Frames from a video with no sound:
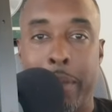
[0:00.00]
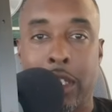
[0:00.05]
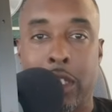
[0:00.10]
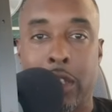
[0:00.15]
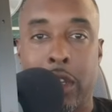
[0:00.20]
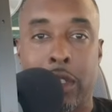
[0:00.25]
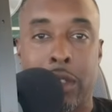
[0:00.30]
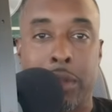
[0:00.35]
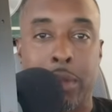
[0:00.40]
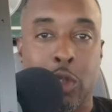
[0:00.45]
Make
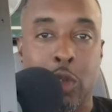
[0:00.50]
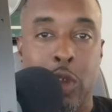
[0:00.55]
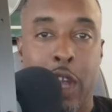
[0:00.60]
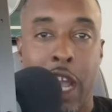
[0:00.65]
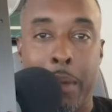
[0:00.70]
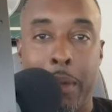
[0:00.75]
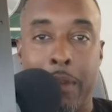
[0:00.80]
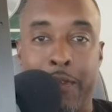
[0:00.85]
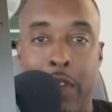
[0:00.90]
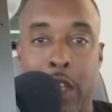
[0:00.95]
sure you
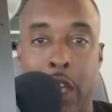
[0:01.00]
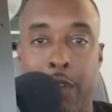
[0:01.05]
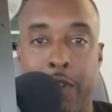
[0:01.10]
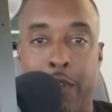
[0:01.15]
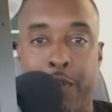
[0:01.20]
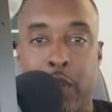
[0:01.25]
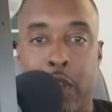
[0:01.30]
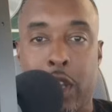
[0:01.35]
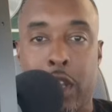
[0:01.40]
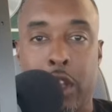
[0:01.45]
subscribe or follow
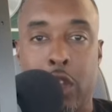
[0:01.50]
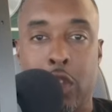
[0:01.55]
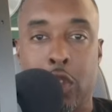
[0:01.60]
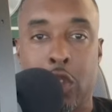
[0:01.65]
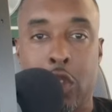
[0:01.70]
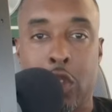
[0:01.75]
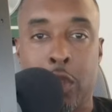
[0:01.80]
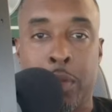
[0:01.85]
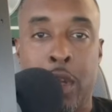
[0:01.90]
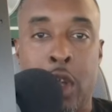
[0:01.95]
for free on
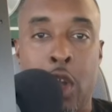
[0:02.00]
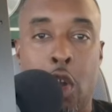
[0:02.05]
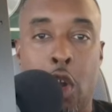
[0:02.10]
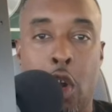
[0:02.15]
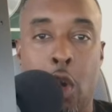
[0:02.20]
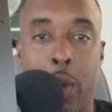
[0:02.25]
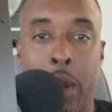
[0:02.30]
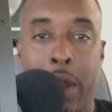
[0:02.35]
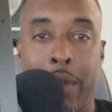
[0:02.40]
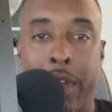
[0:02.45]
YouTube
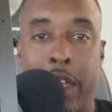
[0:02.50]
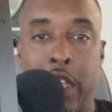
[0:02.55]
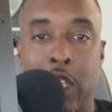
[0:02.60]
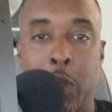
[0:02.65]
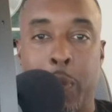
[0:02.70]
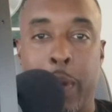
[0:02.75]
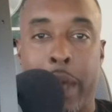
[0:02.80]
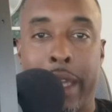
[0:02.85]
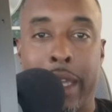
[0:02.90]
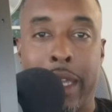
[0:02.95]
or wherever you
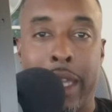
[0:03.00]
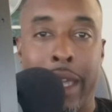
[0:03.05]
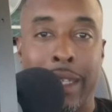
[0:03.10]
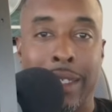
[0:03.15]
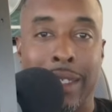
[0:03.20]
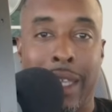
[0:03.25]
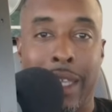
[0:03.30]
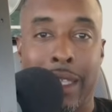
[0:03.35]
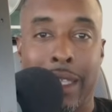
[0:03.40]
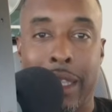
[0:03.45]
get your
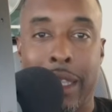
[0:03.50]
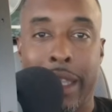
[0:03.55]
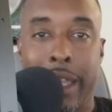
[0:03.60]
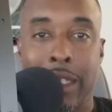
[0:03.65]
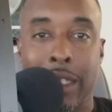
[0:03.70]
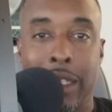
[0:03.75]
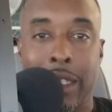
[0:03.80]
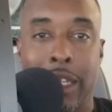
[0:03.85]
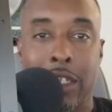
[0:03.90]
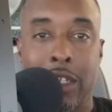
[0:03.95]
podcast to get the
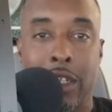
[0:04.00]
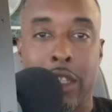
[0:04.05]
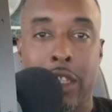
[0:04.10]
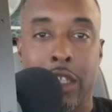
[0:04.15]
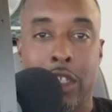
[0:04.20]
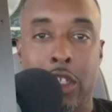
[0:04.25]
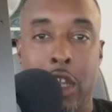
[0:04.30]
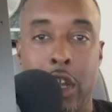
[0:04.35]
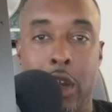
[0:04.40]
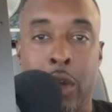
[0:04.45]
latest edition of
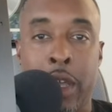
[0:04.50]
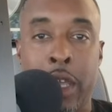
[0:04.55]
the show